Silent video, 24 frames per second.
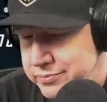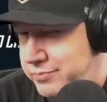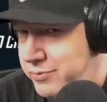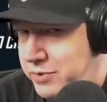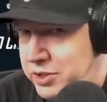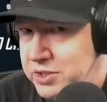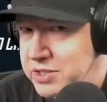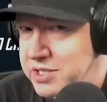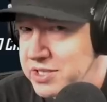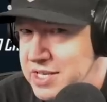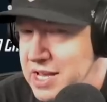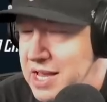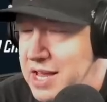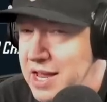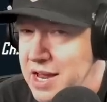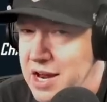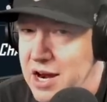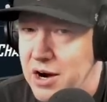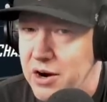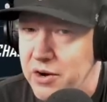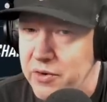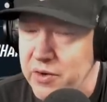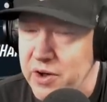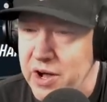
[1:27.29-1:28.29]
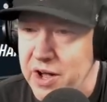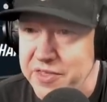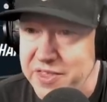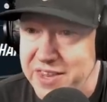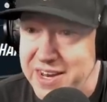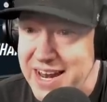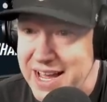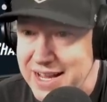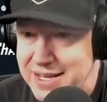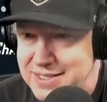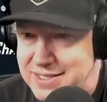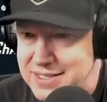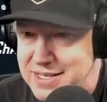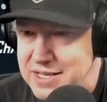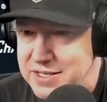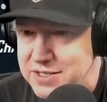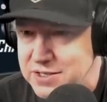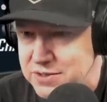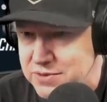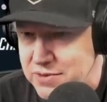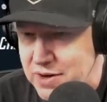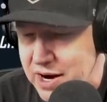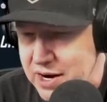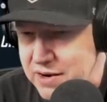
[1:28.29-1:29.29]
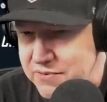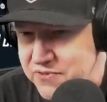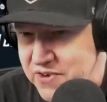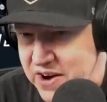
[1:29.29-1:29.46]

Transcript: You'll see here on the next seasons, right?